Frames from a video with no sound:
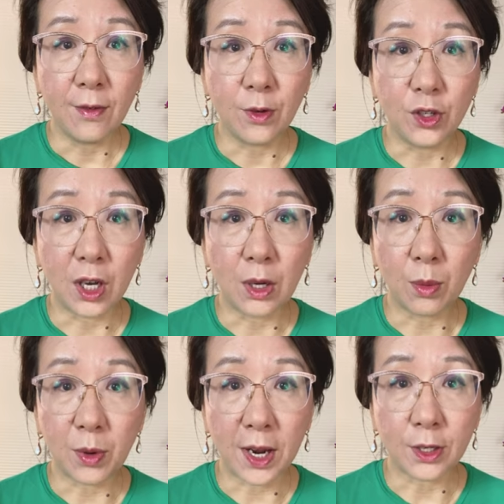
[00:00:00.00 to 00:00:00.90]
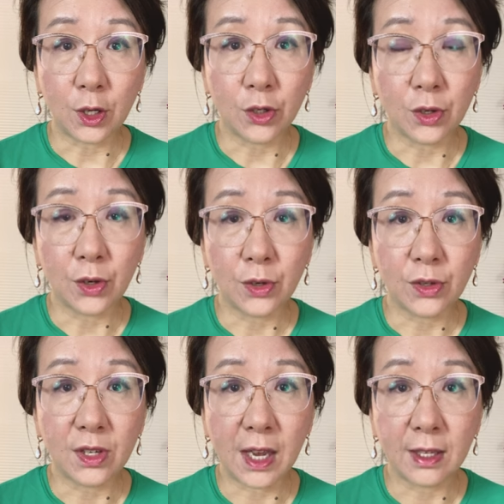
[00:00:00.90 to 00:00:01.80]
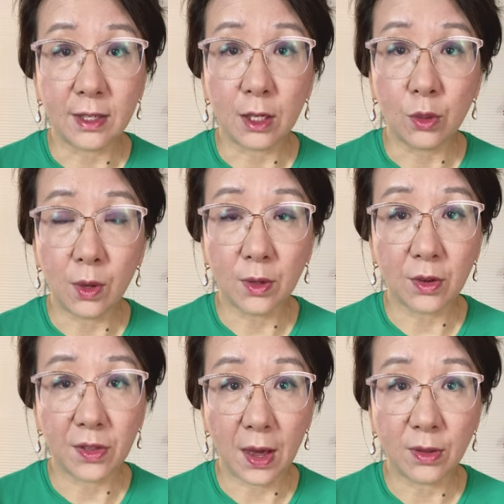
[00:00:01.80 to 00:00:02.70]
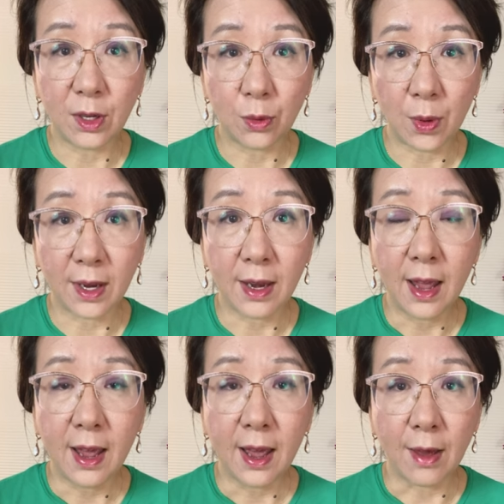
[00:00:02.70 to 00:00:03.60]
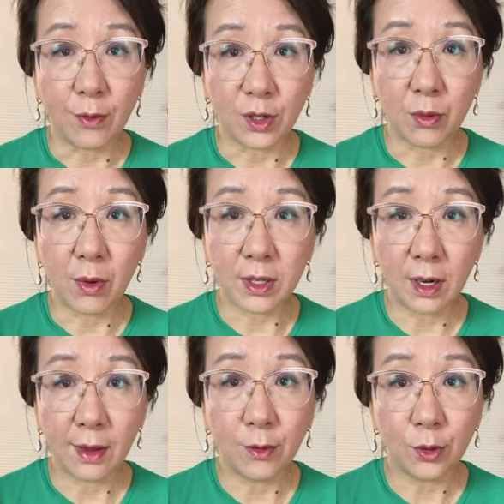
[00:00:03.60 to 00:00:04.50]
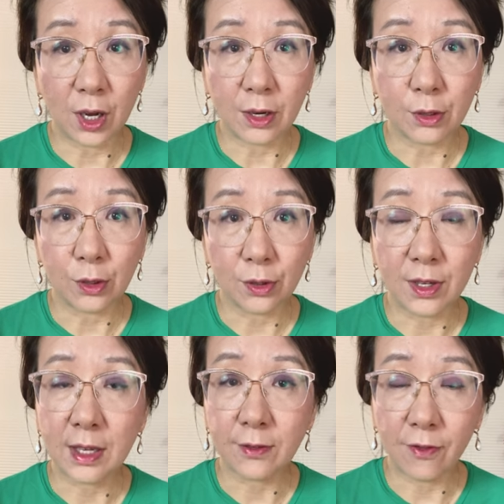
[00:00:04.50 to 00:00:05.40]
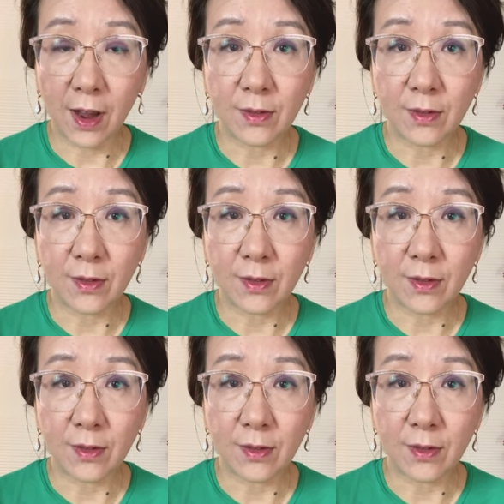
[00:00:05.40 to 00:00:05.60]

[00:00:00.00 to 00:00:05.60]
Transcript: For general practitioners, it's two hundred thousand yuan, and for director-level doctors, it's five